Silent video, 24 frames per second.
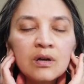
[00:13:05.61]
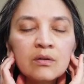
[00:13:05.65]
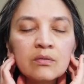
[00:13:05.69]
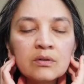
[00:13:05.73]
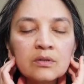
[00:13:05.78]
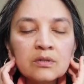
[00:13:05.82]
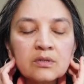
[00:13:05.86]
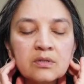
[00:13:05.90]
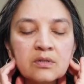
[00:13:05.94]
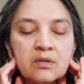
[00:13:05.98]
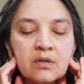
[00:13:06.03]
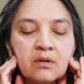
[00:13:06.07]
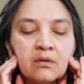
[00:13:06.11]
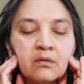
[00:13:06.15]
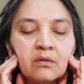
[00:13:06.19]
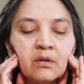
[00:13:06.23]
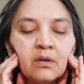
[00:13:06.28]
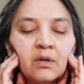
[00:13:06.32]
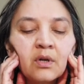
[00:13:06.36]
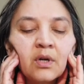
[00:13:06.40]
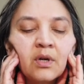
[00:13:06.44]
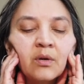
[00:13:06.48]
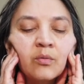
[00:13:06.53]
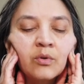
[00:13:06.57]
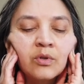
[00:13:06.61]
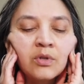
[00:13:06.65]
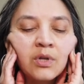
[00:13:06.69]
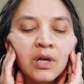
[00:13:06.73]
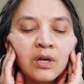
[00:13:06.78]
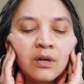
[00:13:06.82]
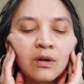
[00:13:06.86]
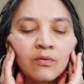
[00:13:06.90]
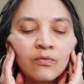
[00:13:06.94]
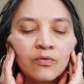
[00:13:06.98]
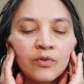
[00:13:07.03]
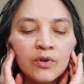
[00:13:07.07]
And we're just going to
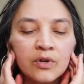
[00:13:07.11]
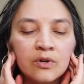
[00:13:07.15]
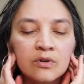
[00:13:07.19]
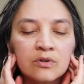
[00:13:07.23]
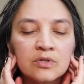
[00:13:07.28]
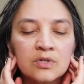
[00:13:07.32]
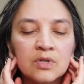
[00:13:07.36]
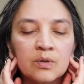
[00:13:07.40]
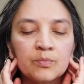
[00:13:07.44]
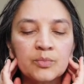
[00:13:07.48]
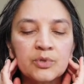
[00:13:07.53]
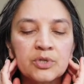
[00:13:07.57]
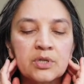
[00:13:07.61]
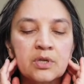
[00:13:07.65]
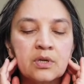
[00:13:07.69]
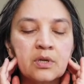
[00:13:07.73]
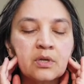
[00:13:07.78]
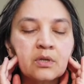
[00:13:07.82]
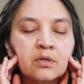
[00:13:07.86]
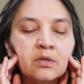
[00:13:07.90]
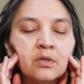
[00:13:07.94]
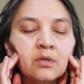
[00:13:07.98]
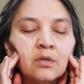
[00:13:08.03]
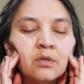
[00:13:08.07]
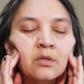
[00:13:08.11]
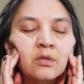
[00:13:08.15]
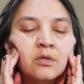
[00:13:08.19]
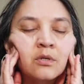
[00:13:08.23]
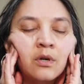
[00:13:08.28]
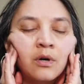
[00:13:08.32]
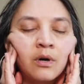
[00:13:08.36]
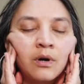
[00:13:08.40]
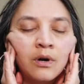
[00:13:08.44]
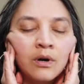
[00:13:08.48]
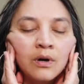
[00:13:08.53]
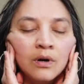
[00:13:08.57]
let our fingertips sink into the
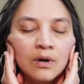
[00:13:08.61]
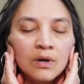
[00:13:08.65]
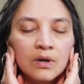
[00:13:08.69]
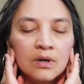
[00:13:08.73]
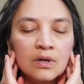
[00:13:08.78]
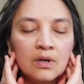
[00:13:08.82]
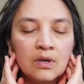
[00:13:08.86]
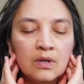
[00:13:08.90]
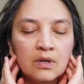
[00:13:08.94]
jaw.